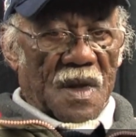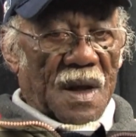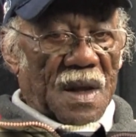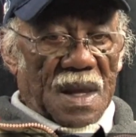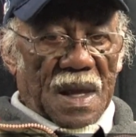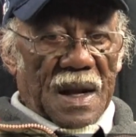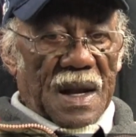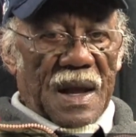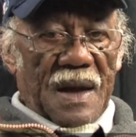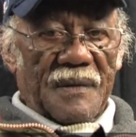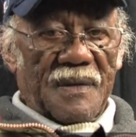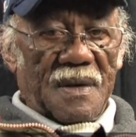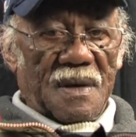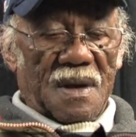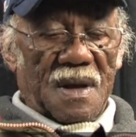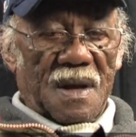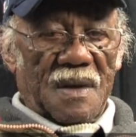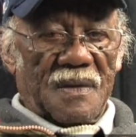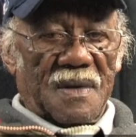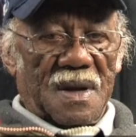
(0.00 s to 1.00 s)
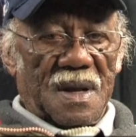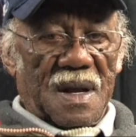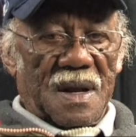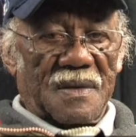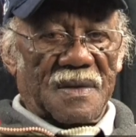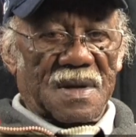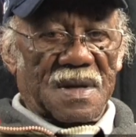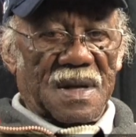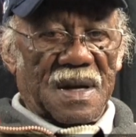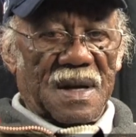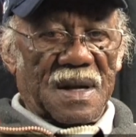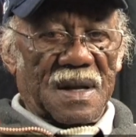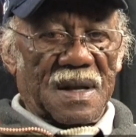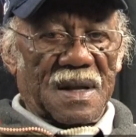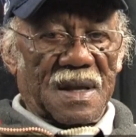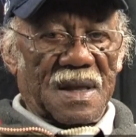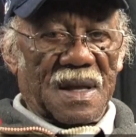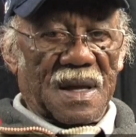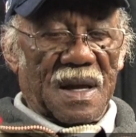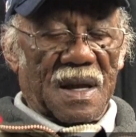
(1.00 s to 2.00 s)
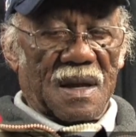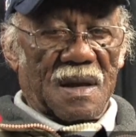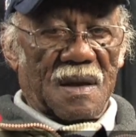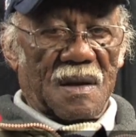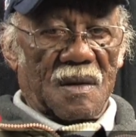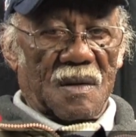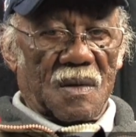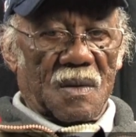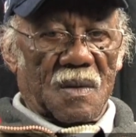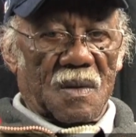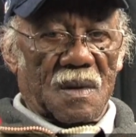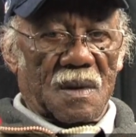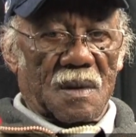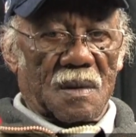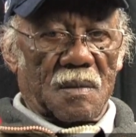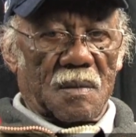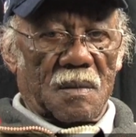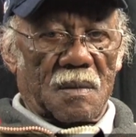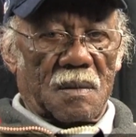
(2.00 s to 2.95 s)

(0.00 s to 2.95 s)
They never said anything, you know.